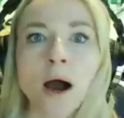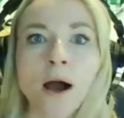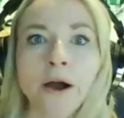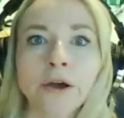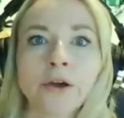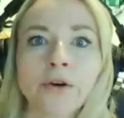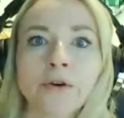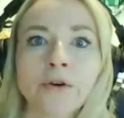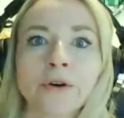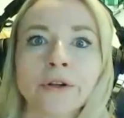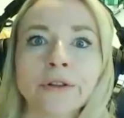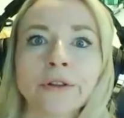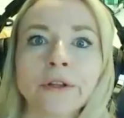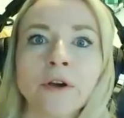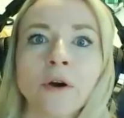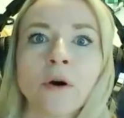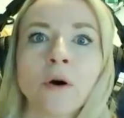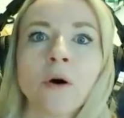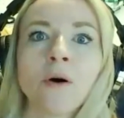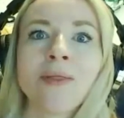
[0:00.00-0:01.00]
are
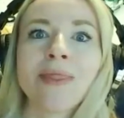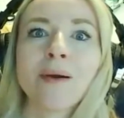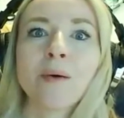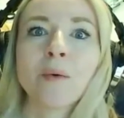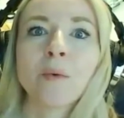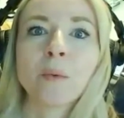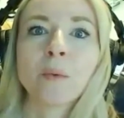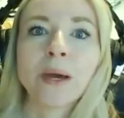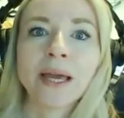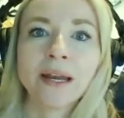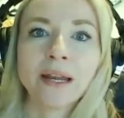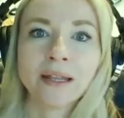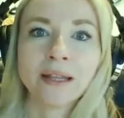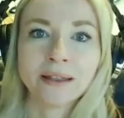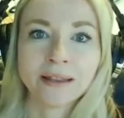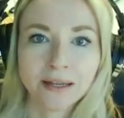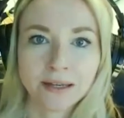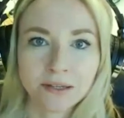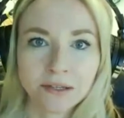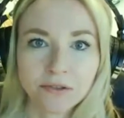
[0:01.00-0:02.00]
currently on the waiting
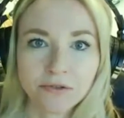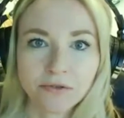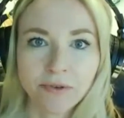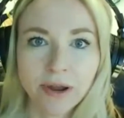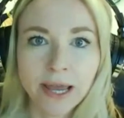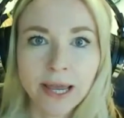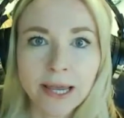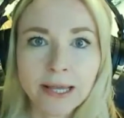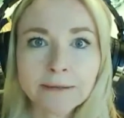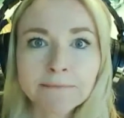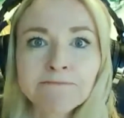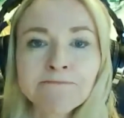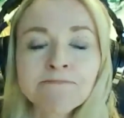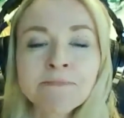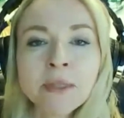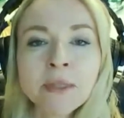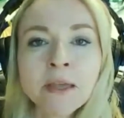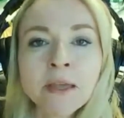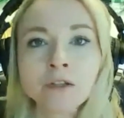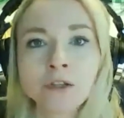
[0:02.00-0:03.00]
list, right?
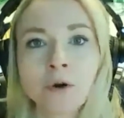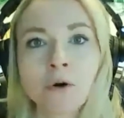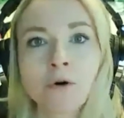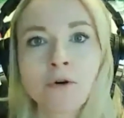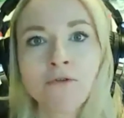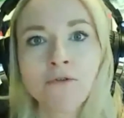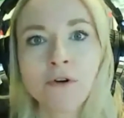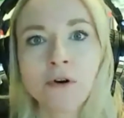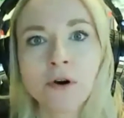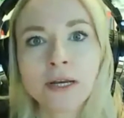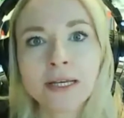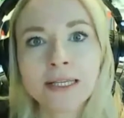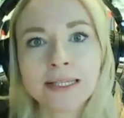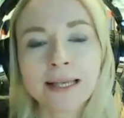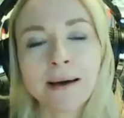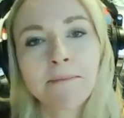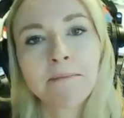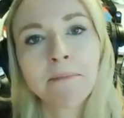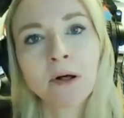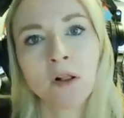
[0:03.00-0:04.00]
Mm-hmm. So, for
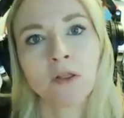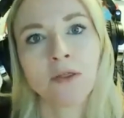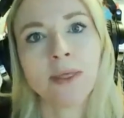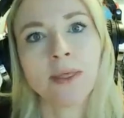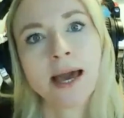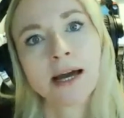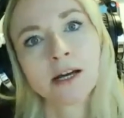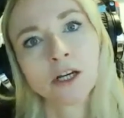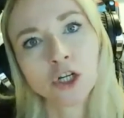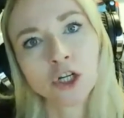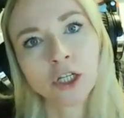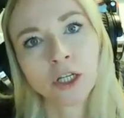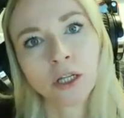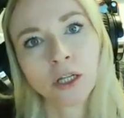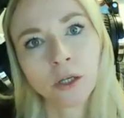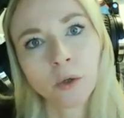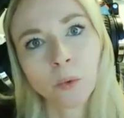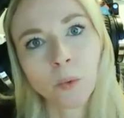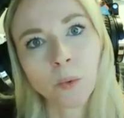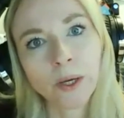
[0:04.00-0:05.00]
example,
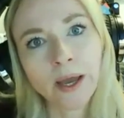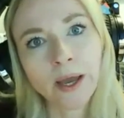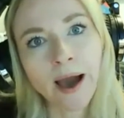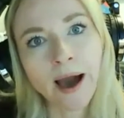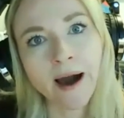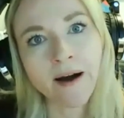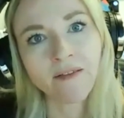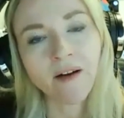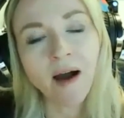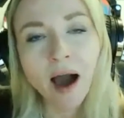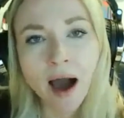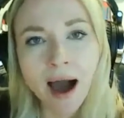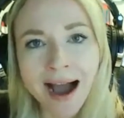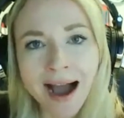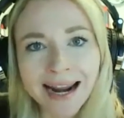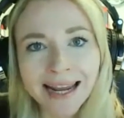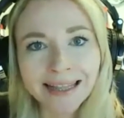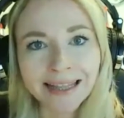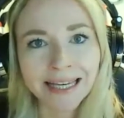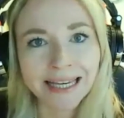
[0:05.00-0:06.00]
nationally, we have
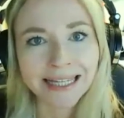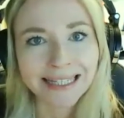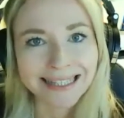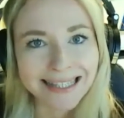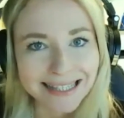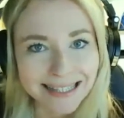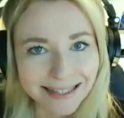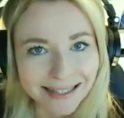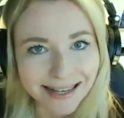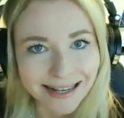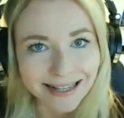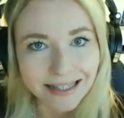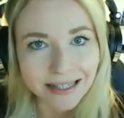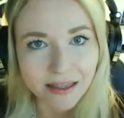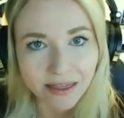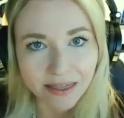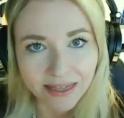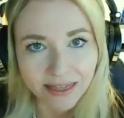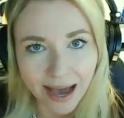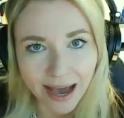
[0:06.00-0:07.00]
106
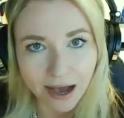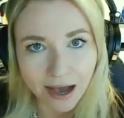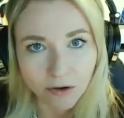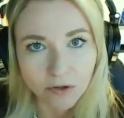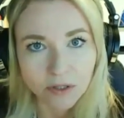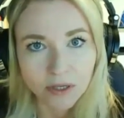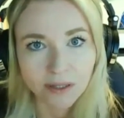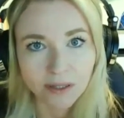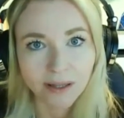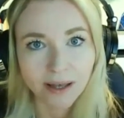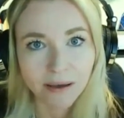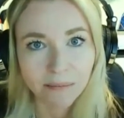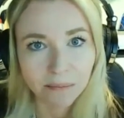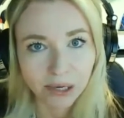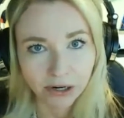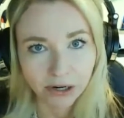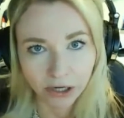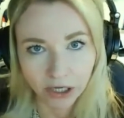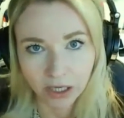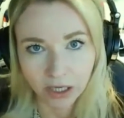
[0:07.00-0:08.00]
Thousand
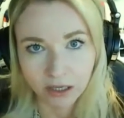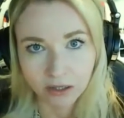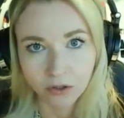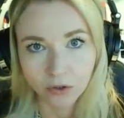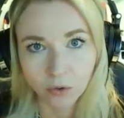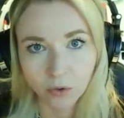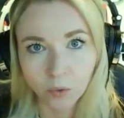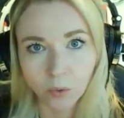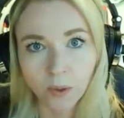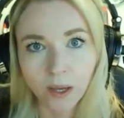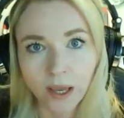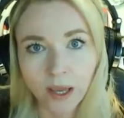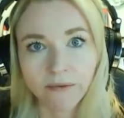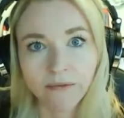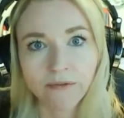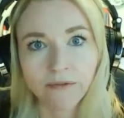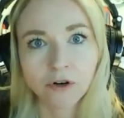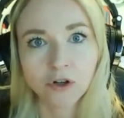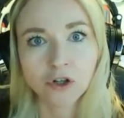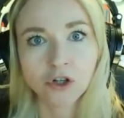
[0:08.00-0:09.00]
Americans who waiting
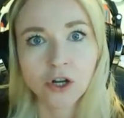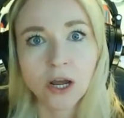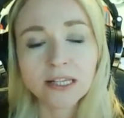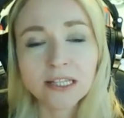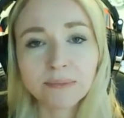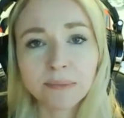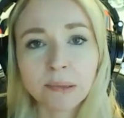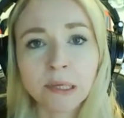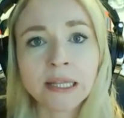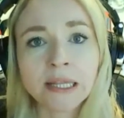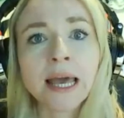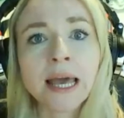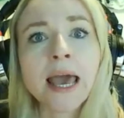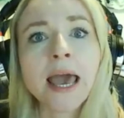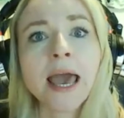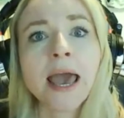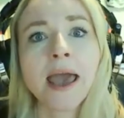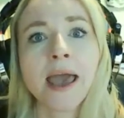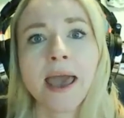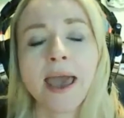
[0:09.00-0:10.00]
for transplant,
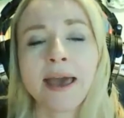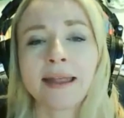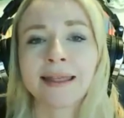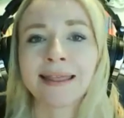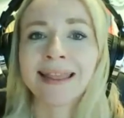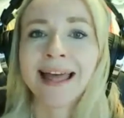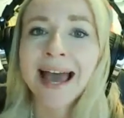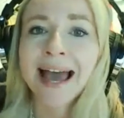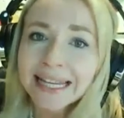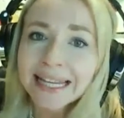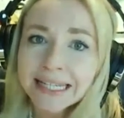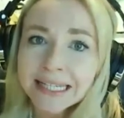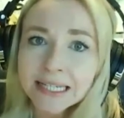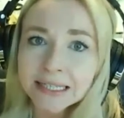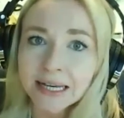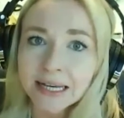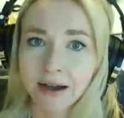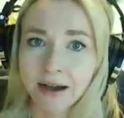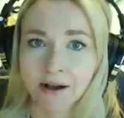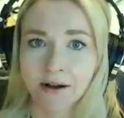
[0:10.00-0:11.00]
and
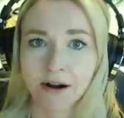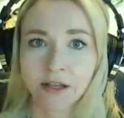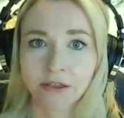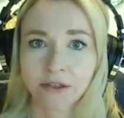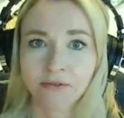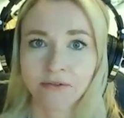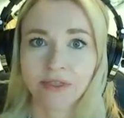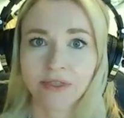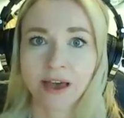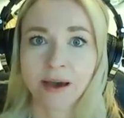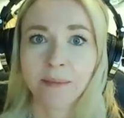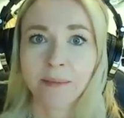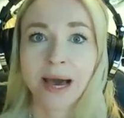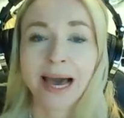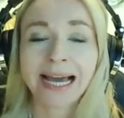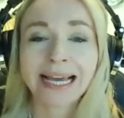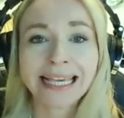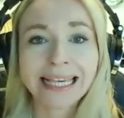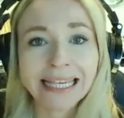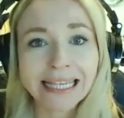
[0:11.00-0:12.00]
1,900 of them
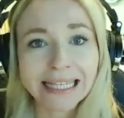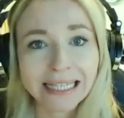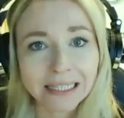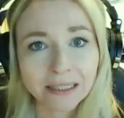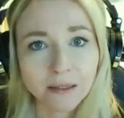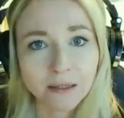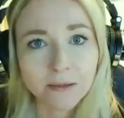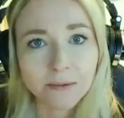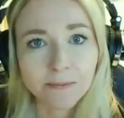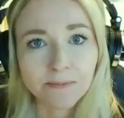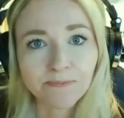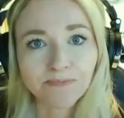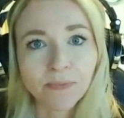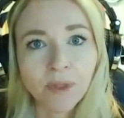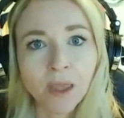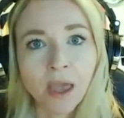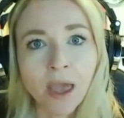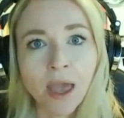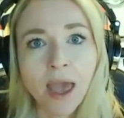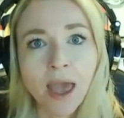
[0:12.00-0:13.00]
are kids.
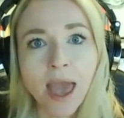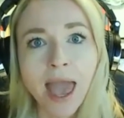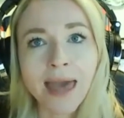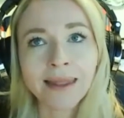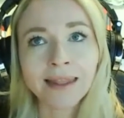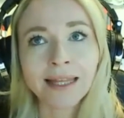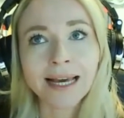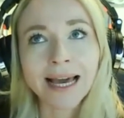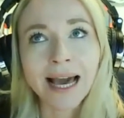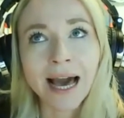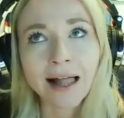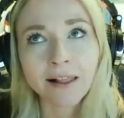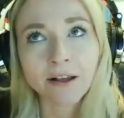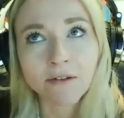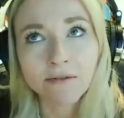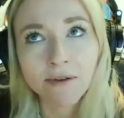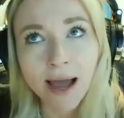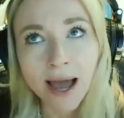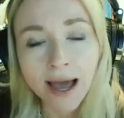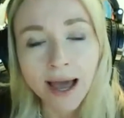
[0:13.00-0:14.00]
And in
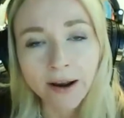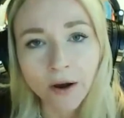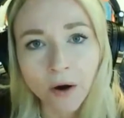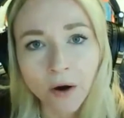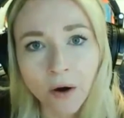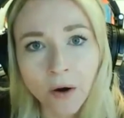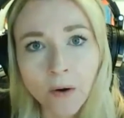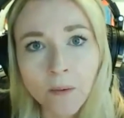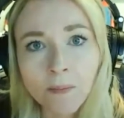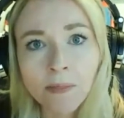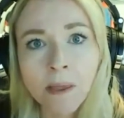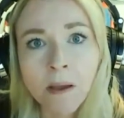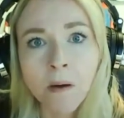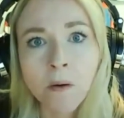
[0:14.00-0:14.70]
Colorado,